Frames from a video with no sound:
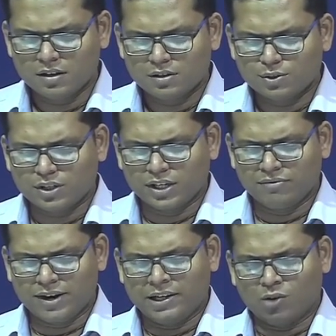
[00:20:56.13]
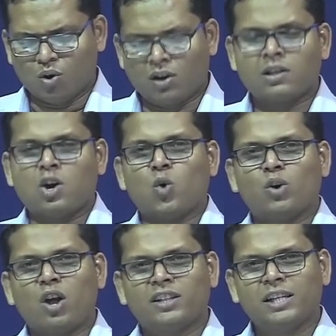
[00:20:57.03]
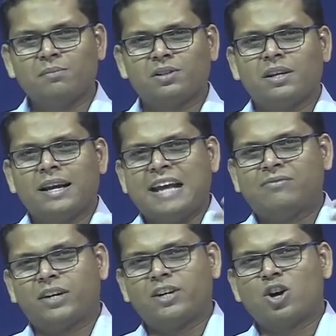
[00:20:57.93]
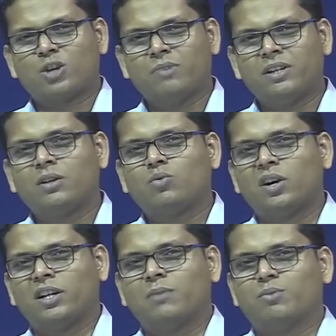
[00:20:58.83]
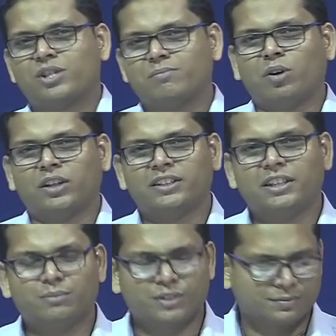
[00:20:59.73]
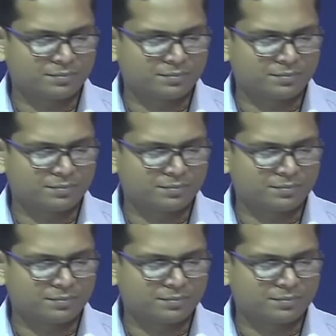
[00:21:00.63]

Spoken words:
So, you can find out what are the overall themes, and for a document what are the most important themes.